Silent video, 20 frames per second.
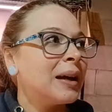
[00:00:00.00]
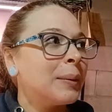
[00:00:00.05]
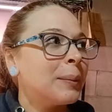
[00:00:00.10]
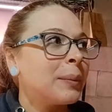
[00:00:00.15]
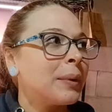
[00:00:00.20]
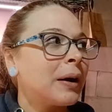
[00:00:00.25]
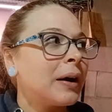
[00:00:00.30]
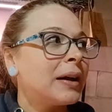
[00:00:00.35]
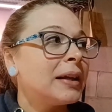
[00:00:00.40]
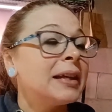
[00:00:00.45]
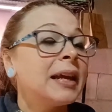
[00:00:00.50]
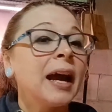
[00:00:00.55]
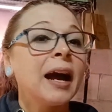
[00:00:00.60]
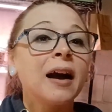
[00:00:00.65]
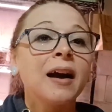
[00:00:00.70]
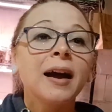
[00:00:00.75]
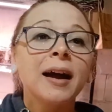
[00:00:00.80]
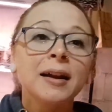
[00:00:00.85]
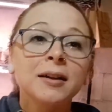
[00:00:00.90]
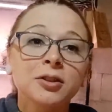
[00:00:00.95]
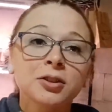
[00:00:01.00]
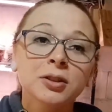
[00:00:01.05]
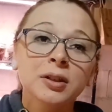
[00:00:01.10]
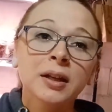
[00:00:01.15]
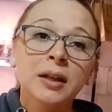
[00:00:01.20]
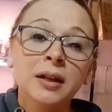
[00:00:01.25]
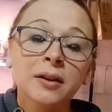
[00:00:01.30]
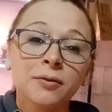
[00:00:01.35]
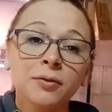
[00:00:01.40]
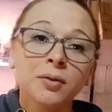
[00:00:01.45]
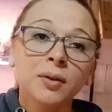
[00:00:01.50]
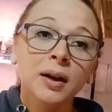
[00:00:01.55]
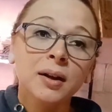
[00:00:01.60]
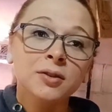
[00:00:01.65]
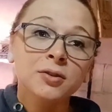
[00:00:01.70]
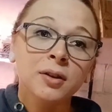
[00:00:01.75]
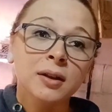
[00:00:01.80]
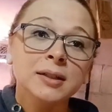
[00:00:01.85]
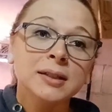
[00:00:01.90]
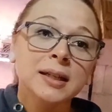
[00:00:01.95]
But yeah, actually, if you guys
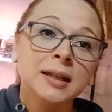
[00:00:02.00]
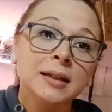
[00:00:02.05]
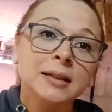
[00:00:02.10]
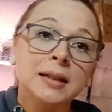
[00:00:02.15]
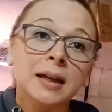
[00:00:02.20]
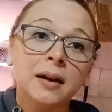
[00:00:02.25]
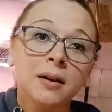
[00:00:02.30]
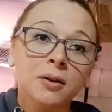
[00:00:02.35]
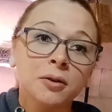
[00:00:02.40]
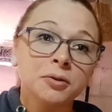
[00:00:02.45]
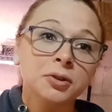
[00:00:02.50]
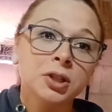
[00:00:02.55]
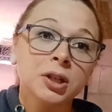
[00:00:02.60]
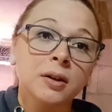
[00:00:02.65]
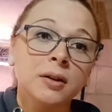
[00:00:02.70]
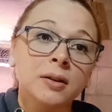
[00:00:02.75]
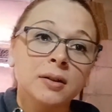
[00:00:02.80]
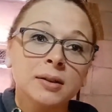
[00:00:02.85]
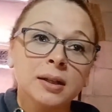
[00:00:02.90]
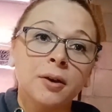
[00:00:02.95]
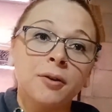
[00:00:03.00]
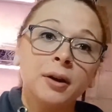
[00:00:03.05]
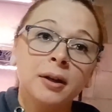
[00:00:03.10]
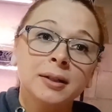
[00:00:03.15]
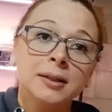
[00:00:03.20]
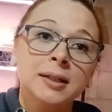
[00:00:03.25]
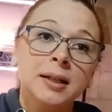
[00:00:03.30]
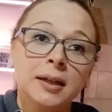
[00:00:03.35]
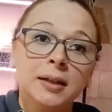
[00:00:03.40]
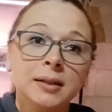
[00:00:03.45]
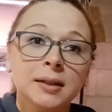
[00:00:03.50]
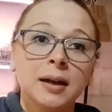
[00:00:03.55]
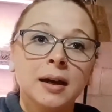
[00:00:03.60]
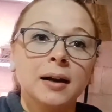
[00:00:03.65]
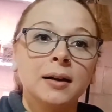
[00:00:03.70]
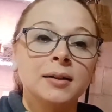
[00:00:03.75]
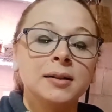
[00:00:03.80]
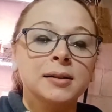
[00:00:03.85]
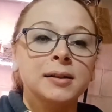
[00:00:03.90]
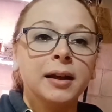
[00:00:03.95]
are on TikTok, go check us out on TikTok,
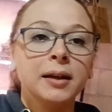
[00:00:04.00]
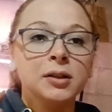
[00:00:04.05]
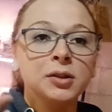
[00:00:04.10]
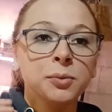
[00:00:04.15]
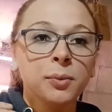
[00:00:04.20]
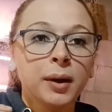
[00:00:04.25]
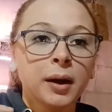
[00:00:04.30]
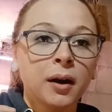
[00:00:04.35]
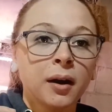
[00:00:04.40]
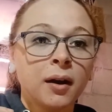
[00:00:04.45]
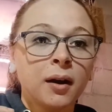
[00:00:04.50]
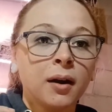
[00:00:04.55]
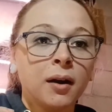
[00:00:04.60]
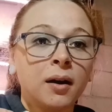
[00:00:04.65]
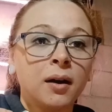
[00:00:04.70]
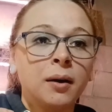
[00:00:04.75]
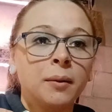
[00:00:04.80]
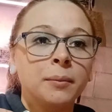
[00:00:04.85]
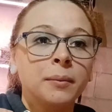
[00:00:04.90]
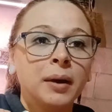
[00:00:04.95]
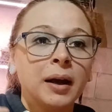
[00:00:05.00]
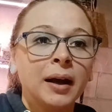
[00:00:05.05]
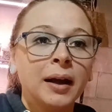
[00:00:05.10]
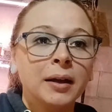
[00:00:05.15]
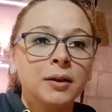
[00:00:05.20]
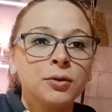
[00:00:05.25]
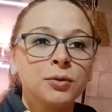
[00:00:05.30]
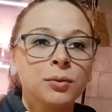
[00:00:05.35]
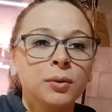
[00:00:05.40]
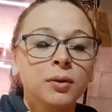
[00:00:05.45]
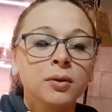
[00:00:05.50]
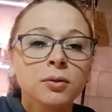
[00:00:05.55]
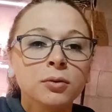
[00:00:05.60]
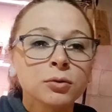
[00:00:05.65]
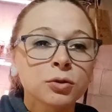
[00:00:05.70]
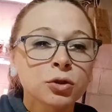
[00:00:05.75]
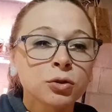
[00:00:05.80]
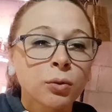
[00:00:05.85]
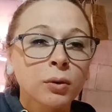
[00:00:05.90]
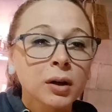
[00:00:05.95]
because that's where I do a little
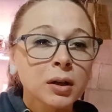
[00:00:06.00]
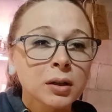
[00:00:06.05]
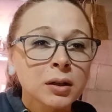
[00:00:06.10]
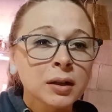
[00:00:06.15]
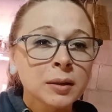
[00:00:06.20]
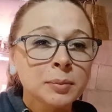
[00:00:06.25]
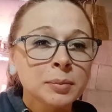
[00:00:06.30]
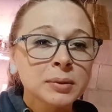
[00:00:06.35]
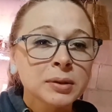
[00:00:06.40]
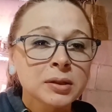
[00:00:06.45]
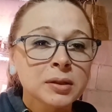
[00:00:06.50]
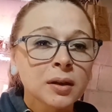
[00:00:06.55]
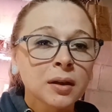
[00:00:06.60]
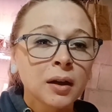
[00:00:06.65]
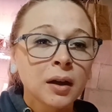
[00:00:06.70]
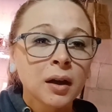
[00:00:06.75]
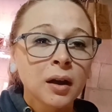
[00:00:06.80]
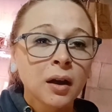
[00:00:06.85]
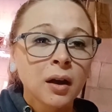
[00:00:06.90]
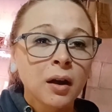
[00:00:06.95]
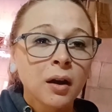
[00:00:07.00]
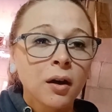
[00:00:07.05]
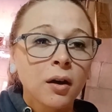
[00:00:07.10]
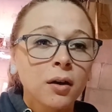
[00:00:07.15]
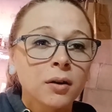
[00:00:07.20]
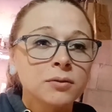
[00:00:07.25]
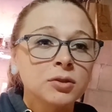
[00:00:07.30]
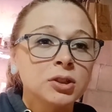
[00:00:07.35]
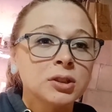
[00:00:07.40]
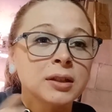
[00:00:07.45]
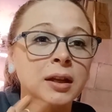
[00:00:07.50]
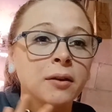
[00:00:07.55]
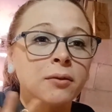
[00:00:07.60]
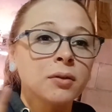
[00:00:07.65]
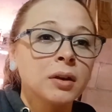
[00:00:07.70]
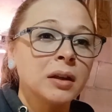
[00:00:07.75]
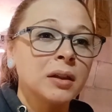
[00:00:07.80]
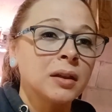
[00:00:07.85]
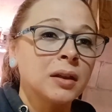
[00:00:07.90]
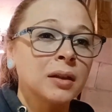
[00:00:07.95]
short clips of just
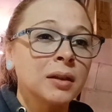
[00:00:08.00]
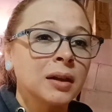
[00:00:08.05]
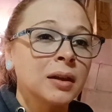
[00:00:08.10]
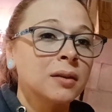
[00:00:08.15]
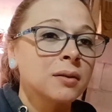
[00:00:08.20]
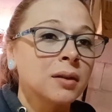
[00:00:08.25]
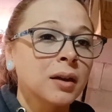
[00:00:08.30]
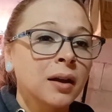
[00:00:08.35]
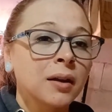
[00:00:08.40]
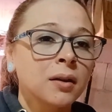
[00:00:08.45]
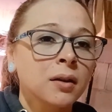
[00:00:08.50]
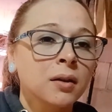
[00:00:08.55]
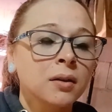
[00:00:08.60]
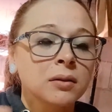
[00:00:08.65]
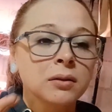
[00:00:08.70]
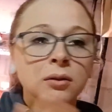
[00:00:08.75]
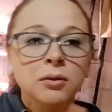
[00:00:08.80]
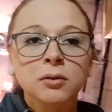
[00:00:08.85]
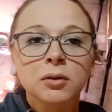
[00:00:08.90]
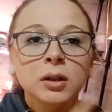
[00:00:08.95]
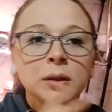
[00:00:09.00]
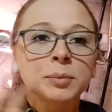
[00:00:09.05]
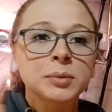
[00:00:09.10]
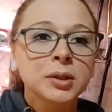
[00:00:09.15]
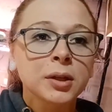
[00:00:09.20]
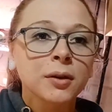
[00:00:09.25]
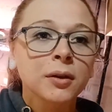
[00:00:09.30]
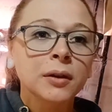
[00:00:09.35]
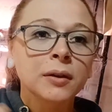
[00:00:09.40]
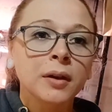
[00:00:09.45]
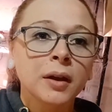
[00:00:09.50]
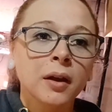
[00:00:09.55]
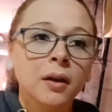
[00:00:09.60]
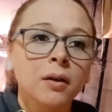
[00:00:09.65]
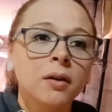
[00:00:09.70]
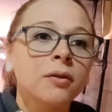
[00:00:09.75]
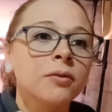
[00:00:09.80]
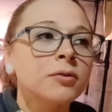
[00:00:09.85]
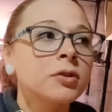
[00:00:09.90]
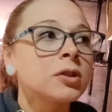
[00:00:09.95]
everything, that kind of little clips here and
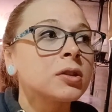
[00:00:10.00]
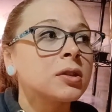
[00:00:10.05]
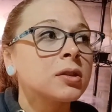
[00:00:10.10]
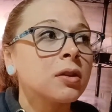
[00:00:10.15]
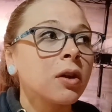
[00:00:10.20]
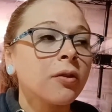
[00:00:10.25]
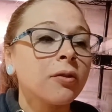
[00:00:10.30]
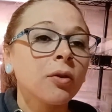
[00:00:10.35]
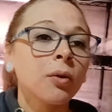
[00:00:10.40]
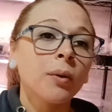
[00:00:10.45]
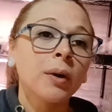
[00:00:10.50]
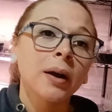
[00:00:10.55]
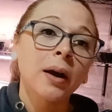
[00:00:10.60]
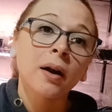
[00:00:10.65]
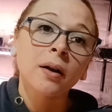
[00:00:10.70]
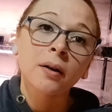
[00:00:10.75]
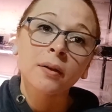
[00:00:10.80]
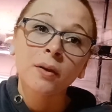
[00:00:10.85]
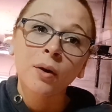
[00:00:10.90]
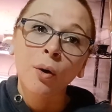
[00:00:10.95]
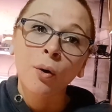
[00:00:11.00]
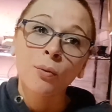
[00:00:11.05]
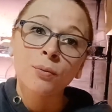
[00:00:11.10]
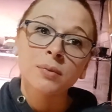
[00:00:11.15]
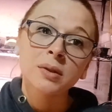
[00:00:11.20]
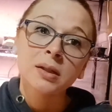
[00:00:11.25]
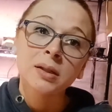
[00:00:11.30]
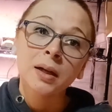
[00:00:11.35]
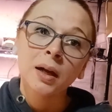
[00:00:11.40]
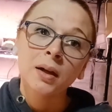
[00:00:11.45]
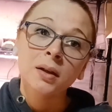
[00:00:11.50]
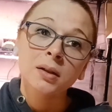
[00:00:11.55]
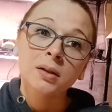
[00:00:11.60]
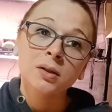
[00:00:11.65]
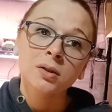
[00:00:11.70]
there of just stuff going on the homestead.